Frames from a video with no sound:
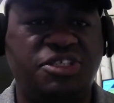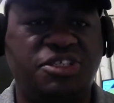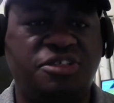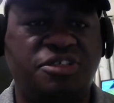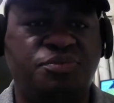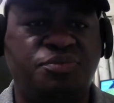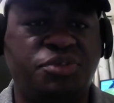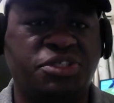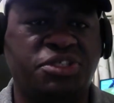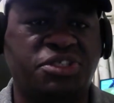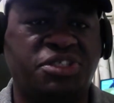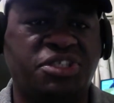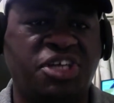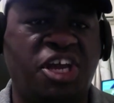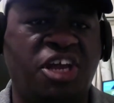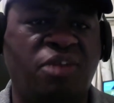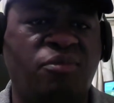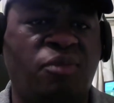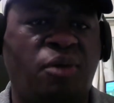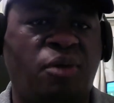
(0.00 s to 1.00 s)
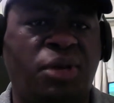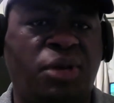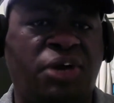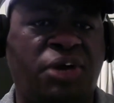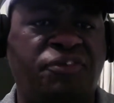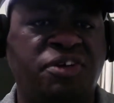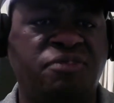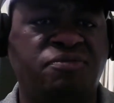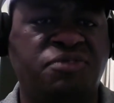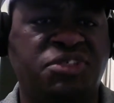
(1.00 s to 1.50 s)
Puts a stain in my
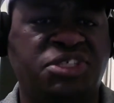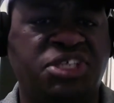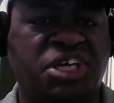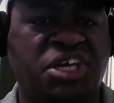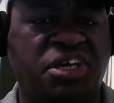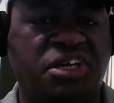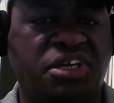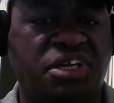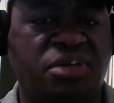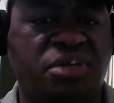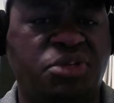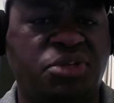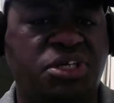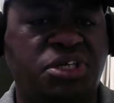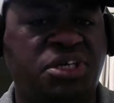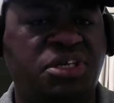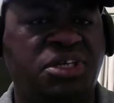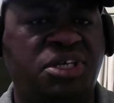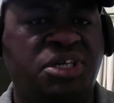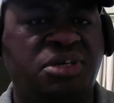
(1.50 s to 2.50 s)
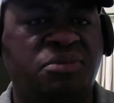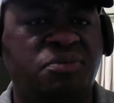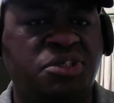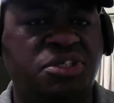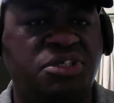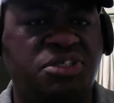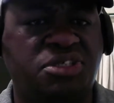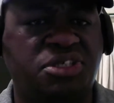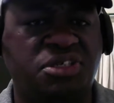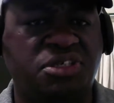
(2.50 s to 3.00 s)
mouth even saying that, but they're a damn
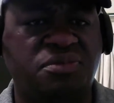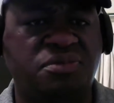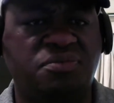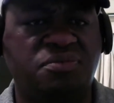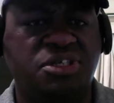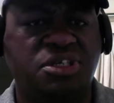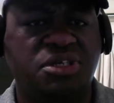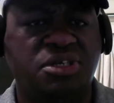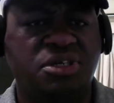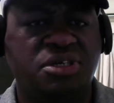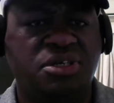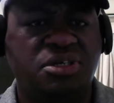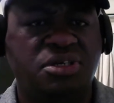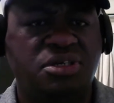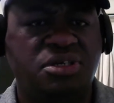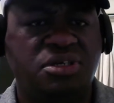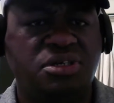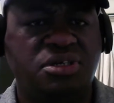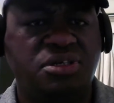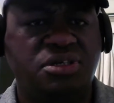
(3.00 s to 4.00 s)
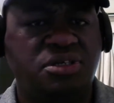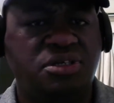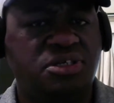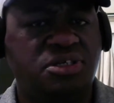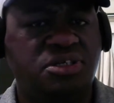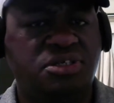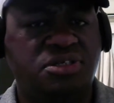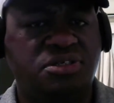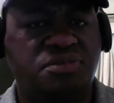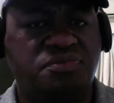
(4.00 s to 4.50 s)
good team. And
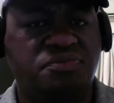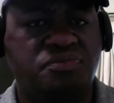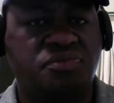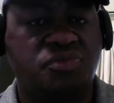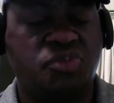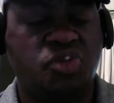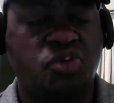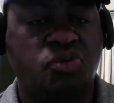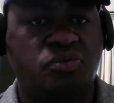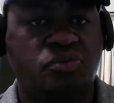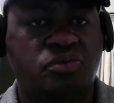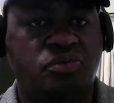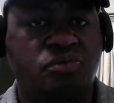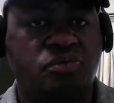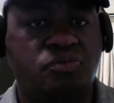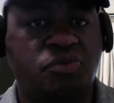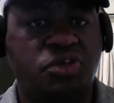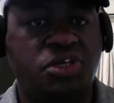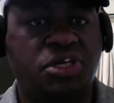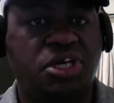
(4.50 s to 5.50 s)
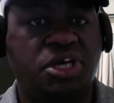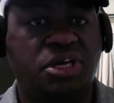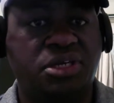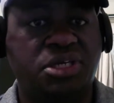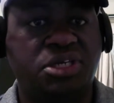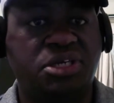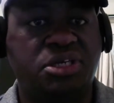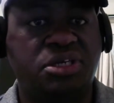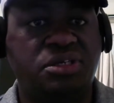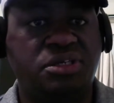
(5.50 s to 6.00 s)
we got to
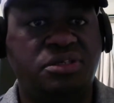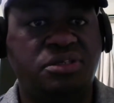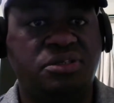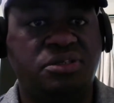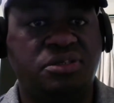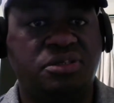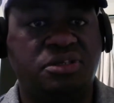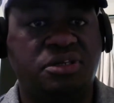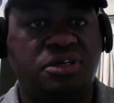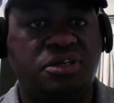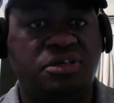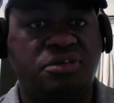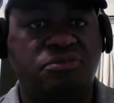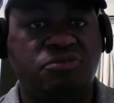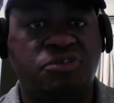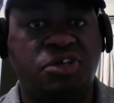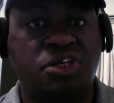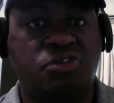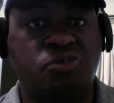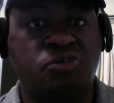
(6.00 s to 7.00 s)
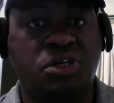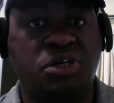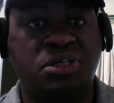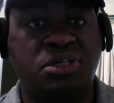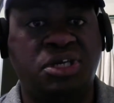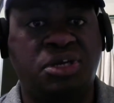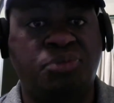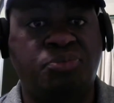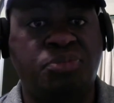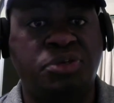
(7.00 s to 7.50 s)
get ready quick.
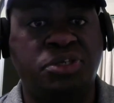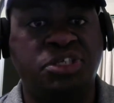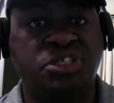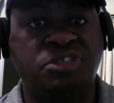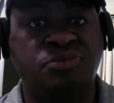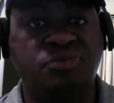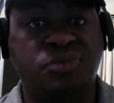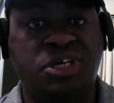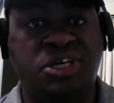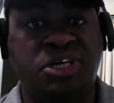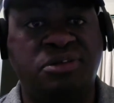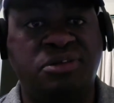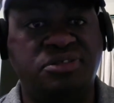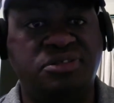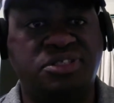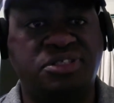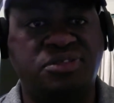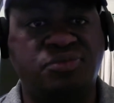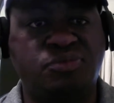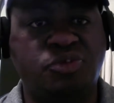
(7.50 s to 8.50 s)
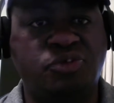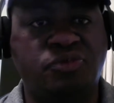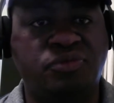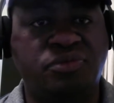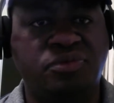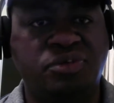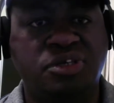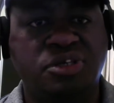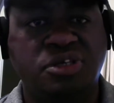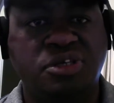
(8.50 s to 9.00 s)
We got to put this behind us and
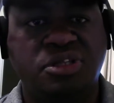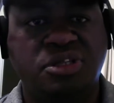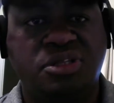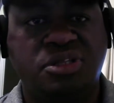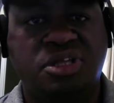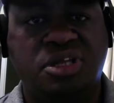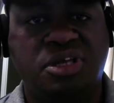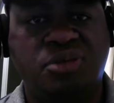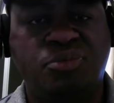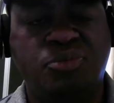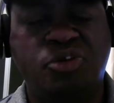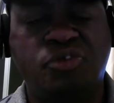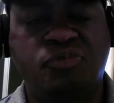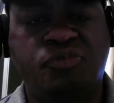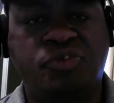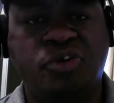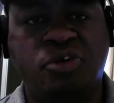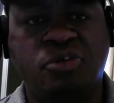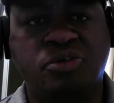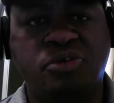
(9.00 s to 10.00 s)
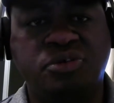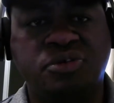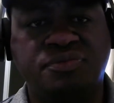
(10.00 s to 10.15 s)
move forward.